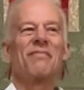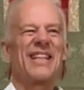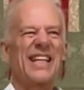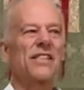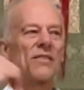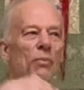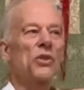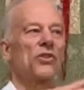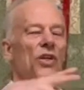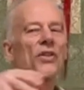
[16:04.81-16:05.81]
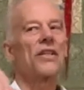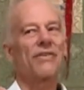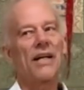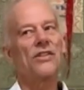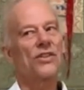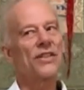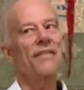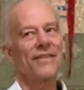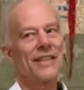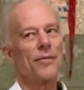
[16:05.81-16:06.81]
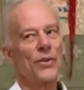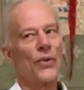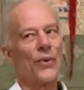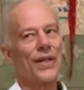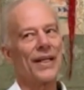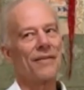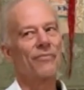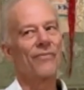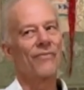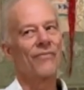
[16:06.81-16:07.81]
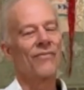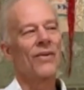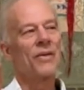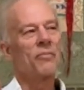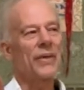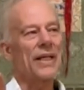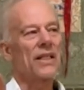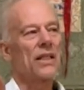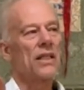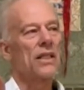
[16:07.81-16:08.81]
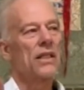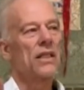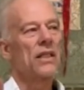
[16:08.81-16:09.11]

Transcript: That's most yoga crowds, you're definitely in the minority. But